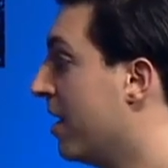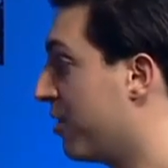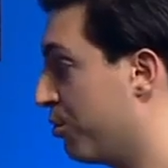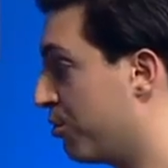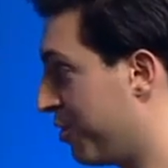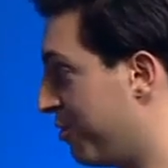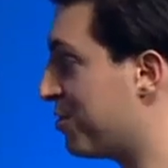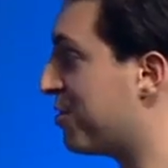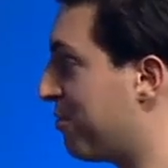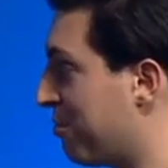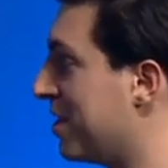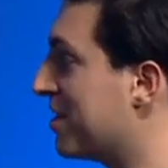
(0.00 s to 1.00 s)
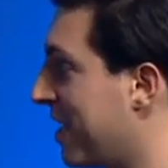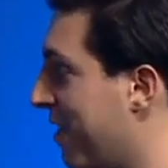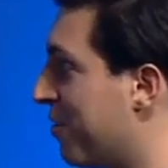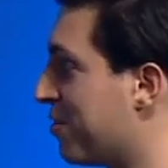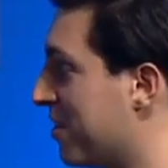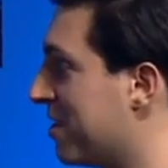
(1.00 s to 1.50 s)
Google uses three D
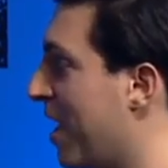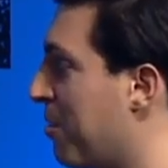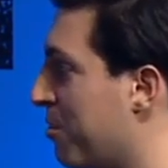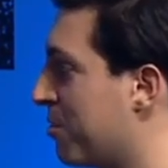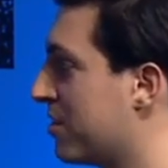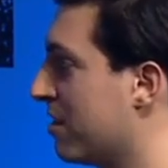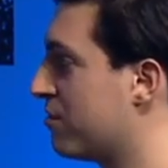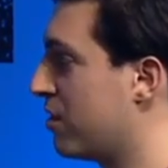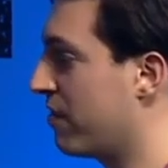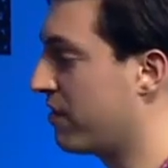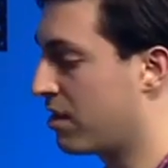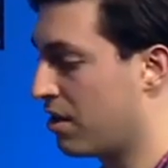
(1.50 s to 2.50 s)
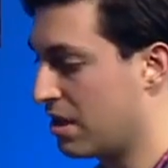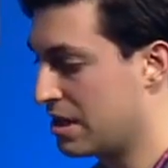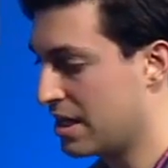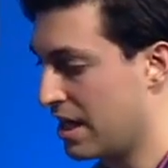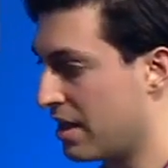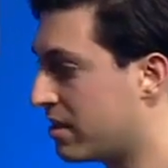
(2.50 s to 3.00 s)
scanners on the top of their self-driving
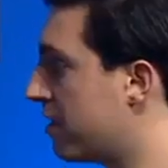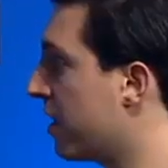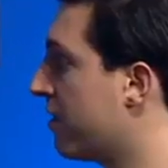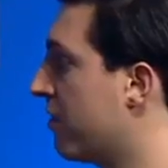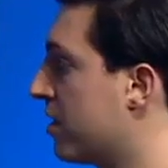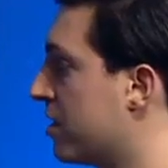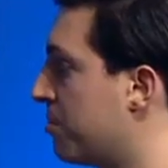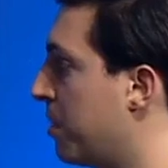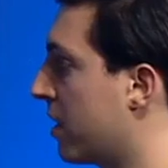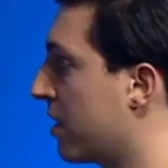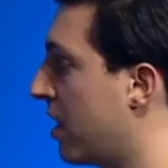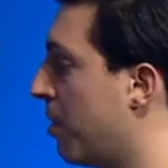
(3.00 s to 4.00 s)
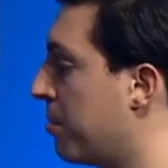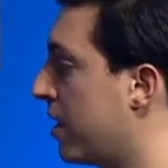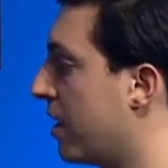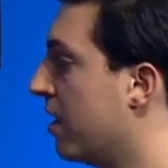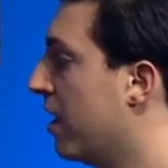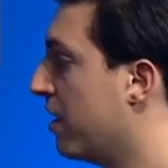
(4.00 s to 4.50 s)
cars. I like to think of us as being a
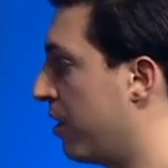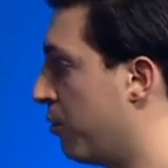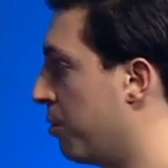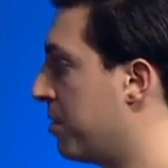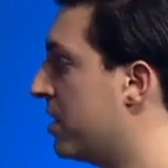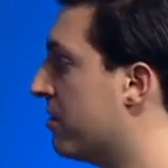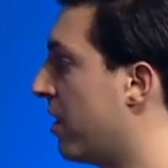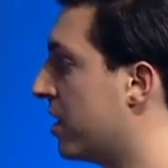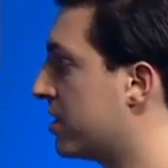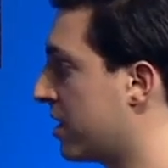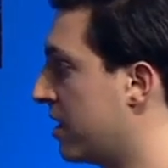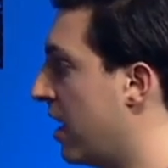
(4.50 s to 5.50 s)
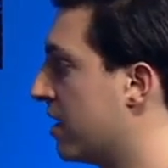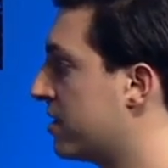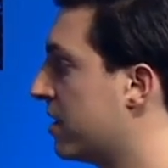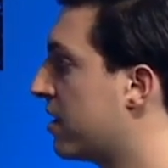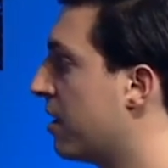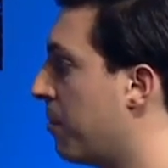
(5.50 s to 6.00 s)
company that will be device
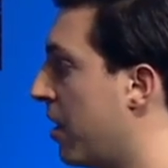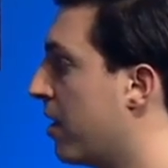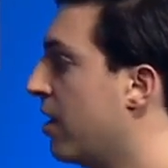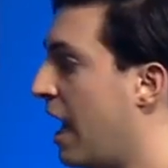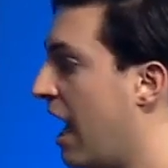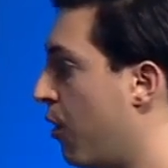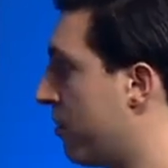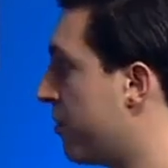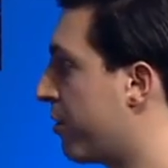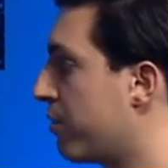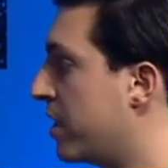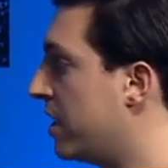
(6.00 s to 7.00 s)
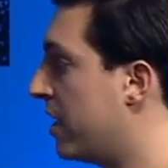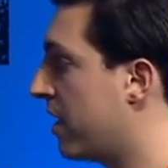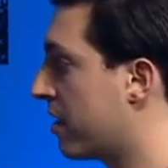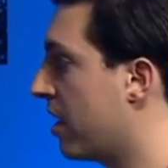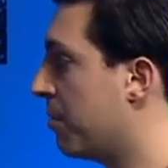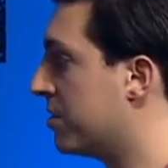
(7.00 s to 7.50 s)
agnostic about however three D
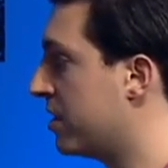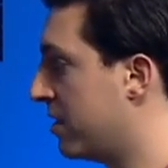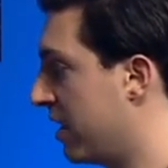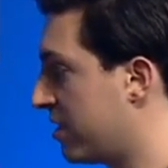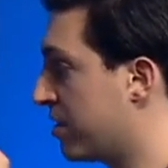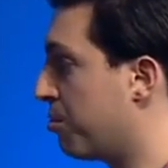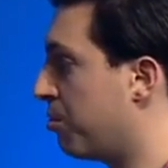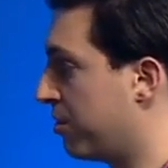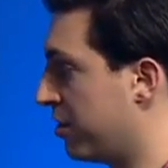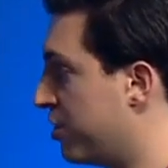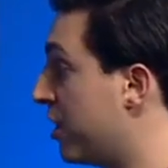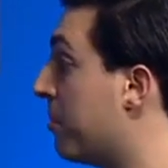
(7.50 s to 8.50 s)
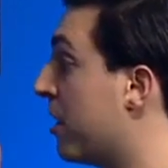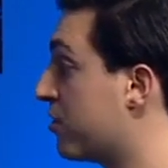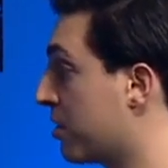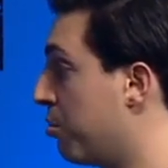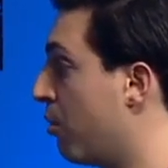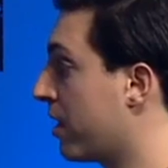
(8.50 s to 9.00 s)
data comes in. That's the, the
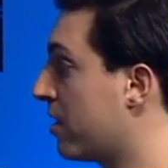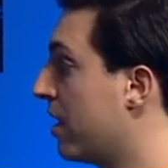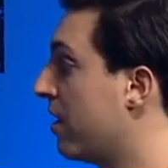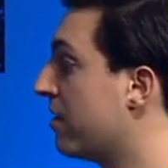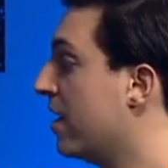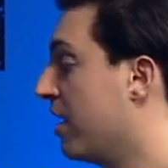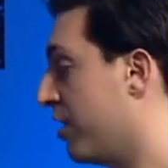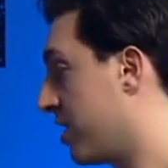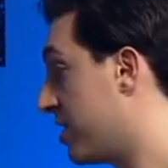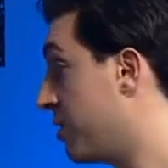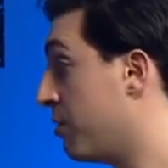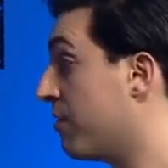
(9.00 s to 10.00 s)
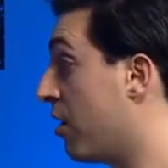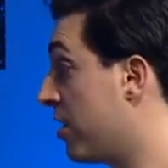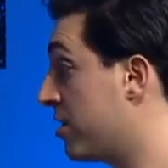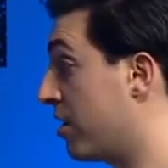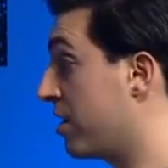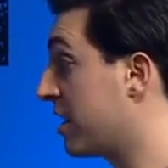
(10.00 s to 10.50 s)
geometric point cloud. You can see we've already
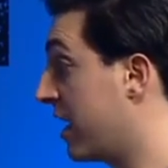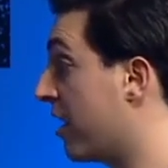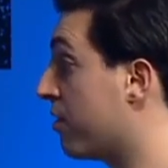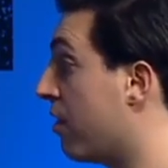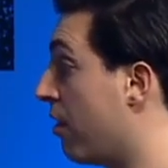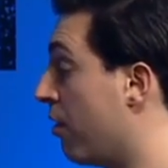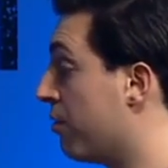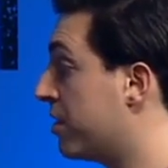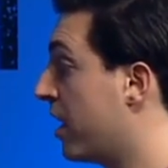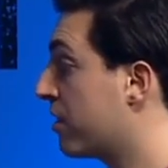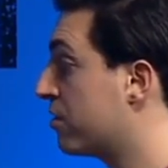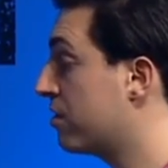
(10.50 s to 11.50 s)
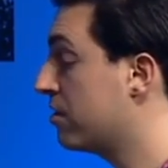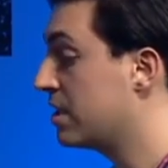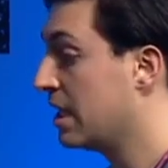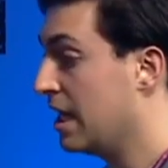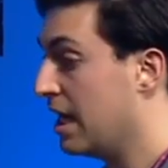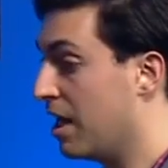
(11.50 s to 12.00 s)
started to gather our own textures.
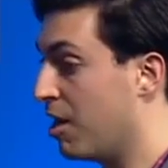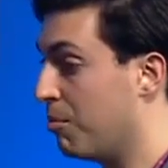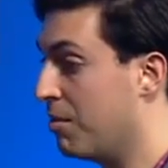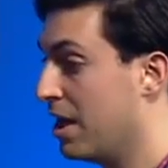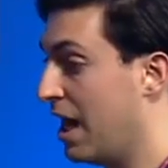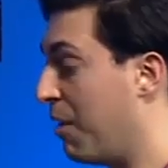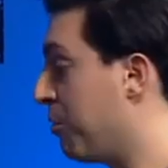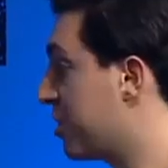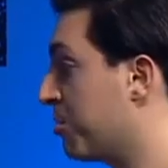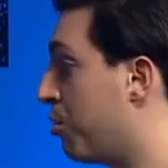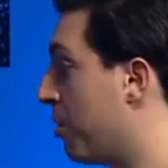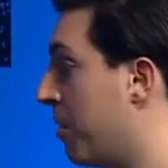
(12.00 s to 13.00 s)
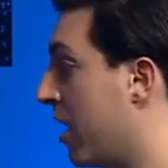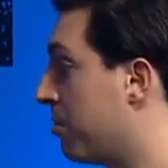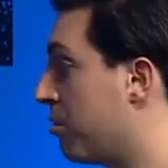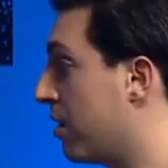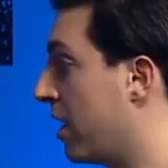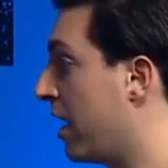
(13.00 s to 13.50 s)
Um, I want to support
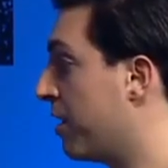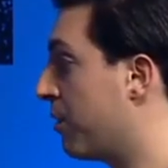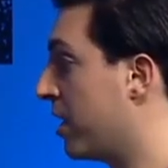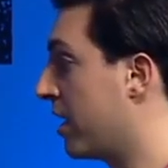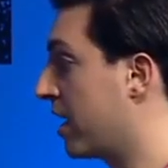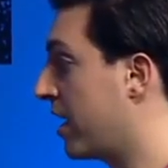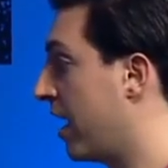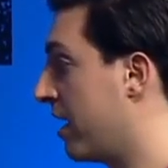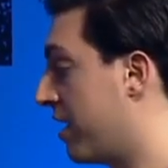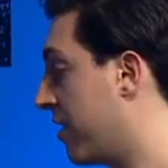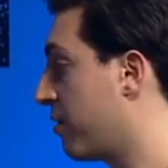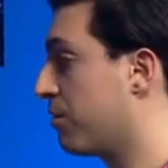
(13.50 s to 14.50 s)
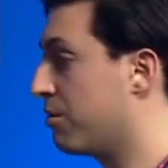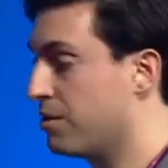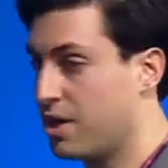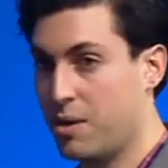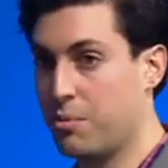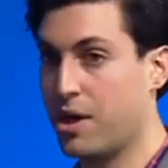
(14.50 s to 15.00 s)
Matterport any way that I can. I think we're doing
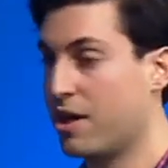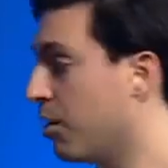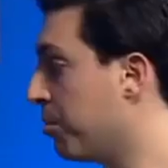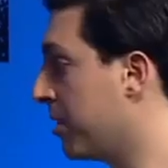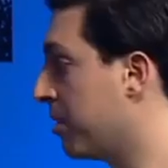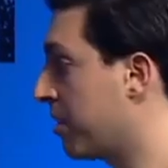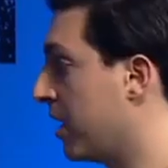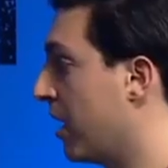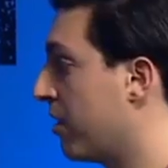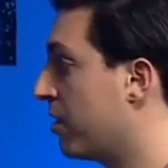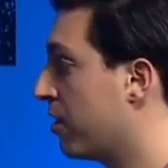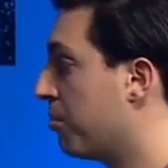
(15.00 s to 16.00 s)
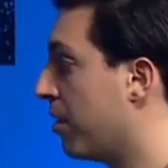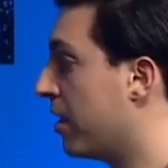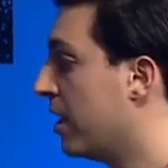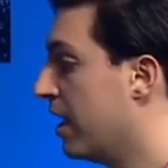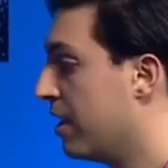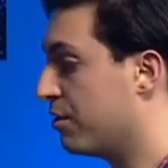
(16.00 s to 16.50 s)
that by helping them get out here. But
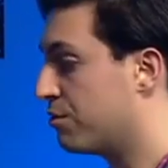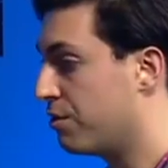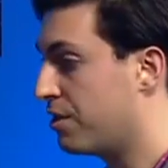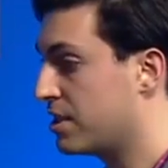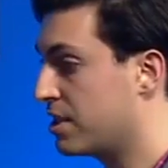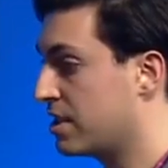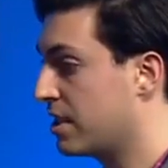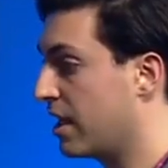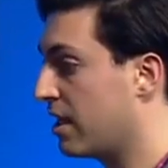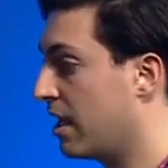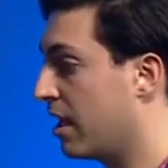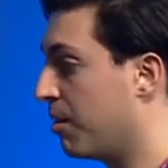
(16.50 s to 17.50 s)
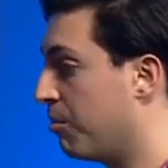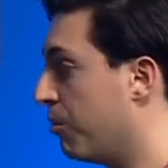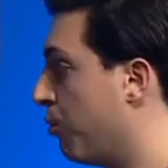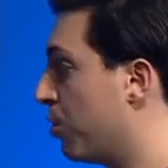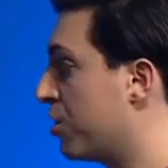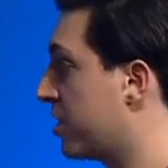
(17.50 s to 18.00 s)
the truth is, is that um,
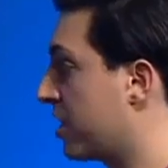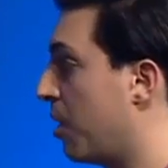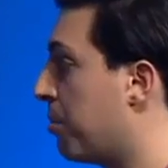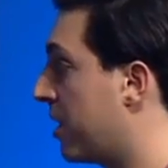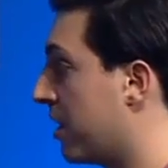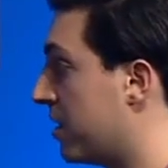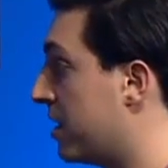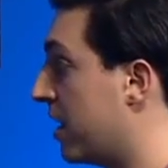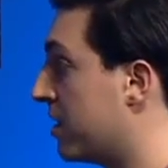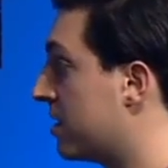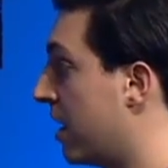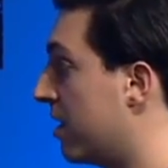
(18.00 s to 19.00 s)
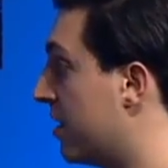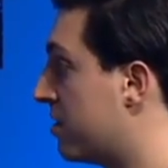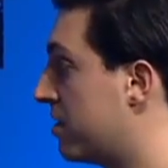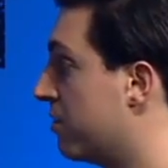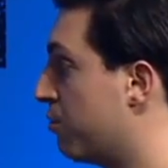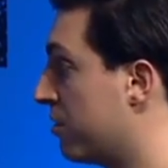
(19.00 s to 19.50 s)
we're just a company on the data side
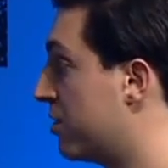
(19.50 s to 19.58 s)
that's we're